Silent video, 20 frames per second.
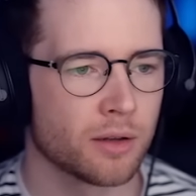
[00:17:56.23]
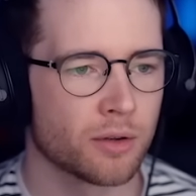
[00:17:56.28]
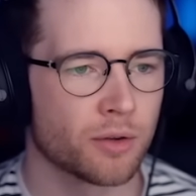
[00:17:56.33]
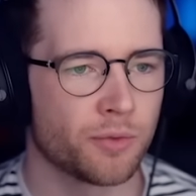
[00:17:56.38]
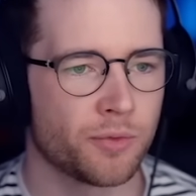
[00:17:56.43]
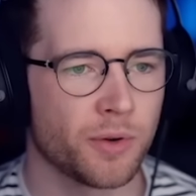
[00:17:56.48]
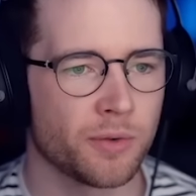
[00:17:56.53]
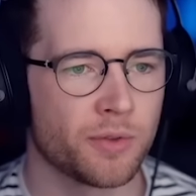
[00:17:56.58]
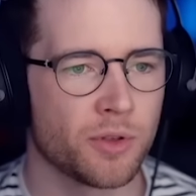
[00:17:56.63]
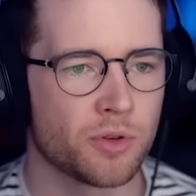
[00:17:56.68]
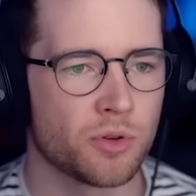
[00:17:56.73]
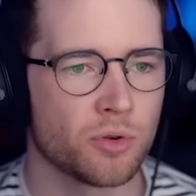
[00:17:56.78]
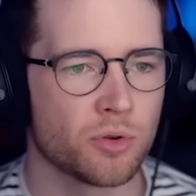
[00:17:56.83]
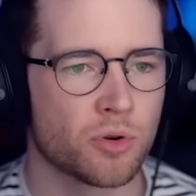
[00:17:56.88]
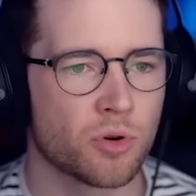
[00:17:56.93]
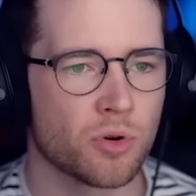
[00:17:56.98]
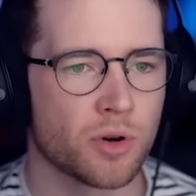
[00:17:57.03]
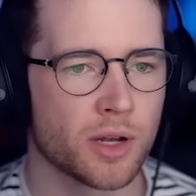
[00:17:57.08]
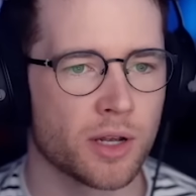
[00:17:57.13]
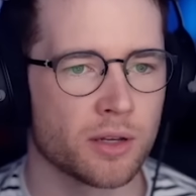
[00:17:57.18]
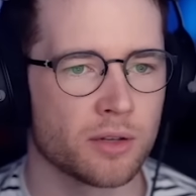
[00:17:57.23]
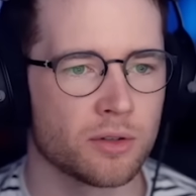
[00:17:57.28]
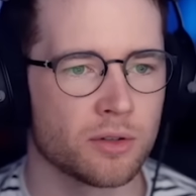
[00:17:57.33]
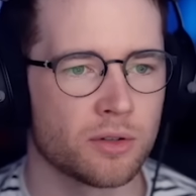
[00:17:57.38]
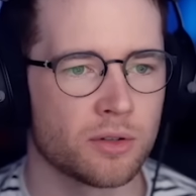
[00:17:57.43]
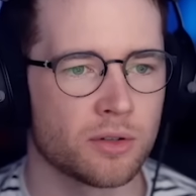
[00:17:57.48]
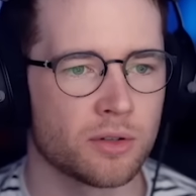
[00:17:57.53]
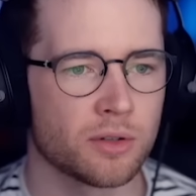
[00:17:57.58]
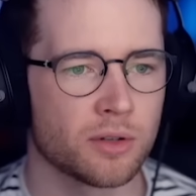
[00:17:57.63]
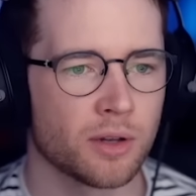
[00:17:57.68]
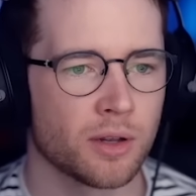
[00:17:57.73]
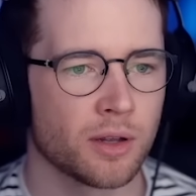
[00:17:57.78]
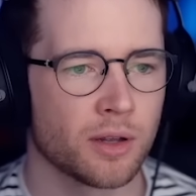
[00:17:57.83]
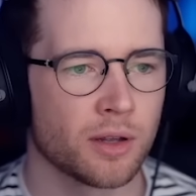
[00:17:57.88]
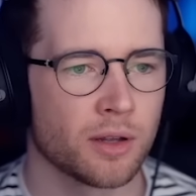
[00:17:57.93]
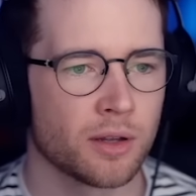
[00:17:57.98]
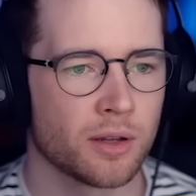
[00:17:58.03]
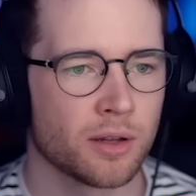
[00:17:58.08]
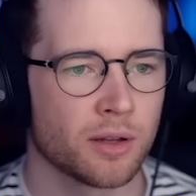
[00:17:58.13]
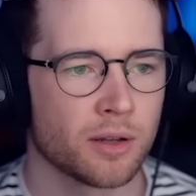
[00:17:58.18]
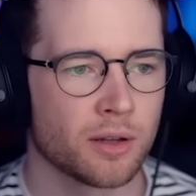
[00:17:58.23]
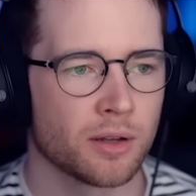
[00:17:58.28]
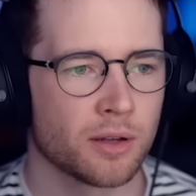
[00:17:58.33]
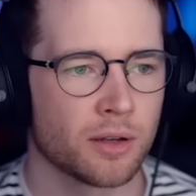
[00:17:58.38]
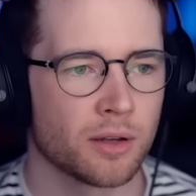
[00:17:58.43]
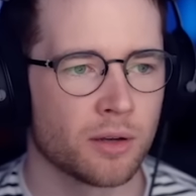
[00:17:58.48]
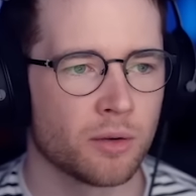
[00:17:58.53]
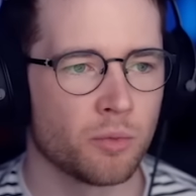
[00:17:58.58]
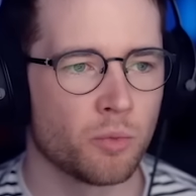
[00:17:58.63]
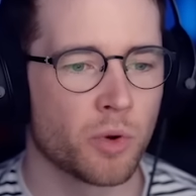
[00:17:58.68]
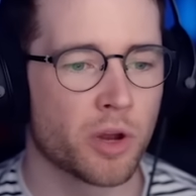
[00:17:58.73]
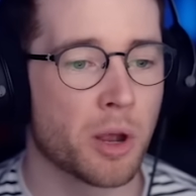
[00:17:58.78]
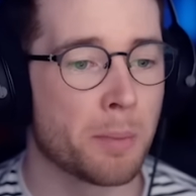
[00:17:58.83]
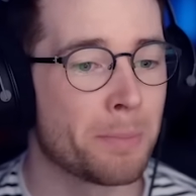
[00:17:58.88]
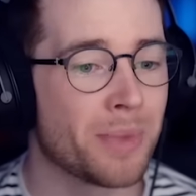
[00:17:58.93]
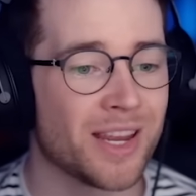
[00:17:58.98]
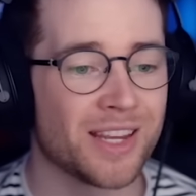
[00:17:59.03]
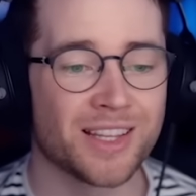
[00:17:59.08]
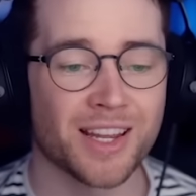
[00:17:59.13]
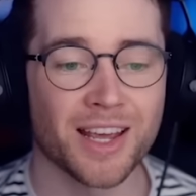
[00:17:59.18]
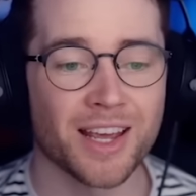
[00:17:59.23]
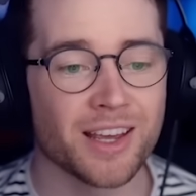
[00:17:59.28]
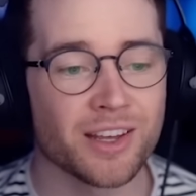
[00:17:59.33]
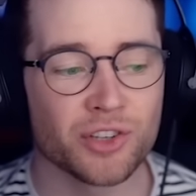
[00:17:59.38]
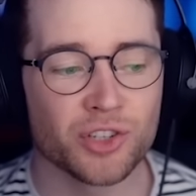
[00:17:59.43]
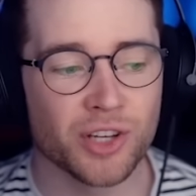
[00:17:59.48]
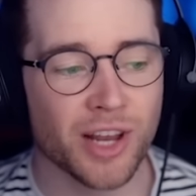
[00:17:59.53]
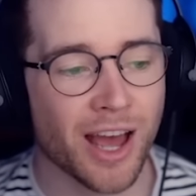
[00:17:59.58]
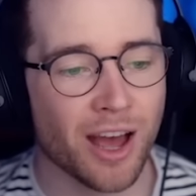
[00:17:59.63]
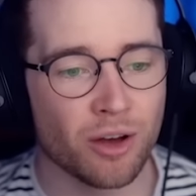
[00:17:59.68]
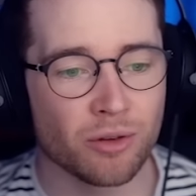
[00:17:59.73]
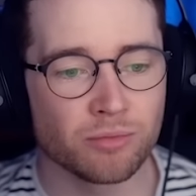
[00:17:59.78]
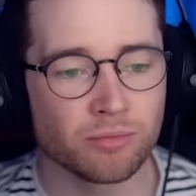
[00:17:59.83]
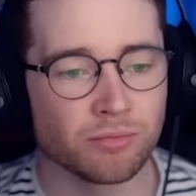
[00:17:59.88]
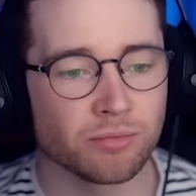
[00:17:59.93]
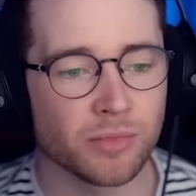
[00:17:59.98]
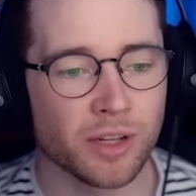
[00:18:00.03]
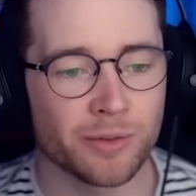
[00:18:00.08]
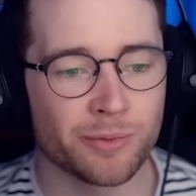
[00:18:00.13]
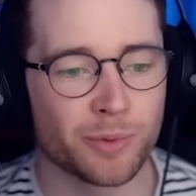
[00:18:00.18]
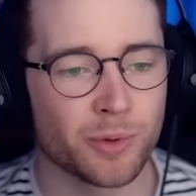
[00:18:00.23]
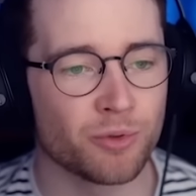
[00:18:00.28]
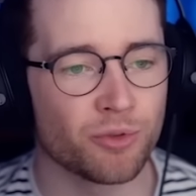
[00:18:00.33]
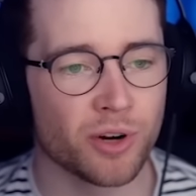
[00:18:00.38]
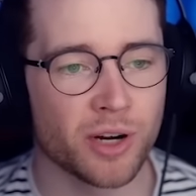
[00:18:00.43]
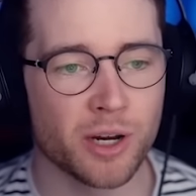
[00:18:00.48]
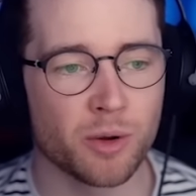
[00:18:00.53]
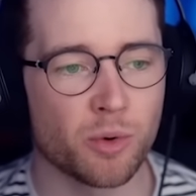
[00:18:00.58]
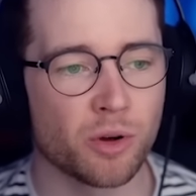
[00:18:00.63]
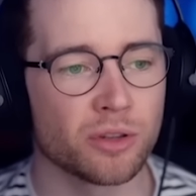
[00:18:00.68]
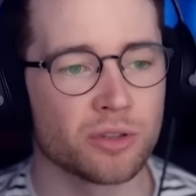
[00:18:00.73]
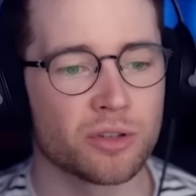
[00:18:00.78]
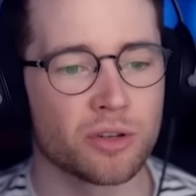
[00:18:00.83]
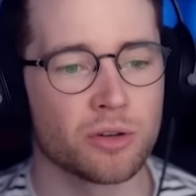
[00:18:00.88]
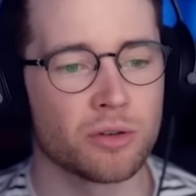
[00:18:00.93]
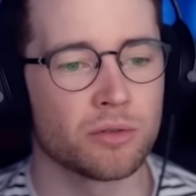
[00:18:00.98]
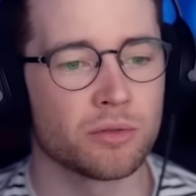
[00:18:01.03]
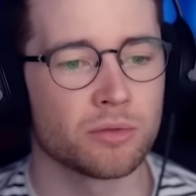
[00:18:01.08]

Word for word: 52 coins. We can be deers now if we really want to,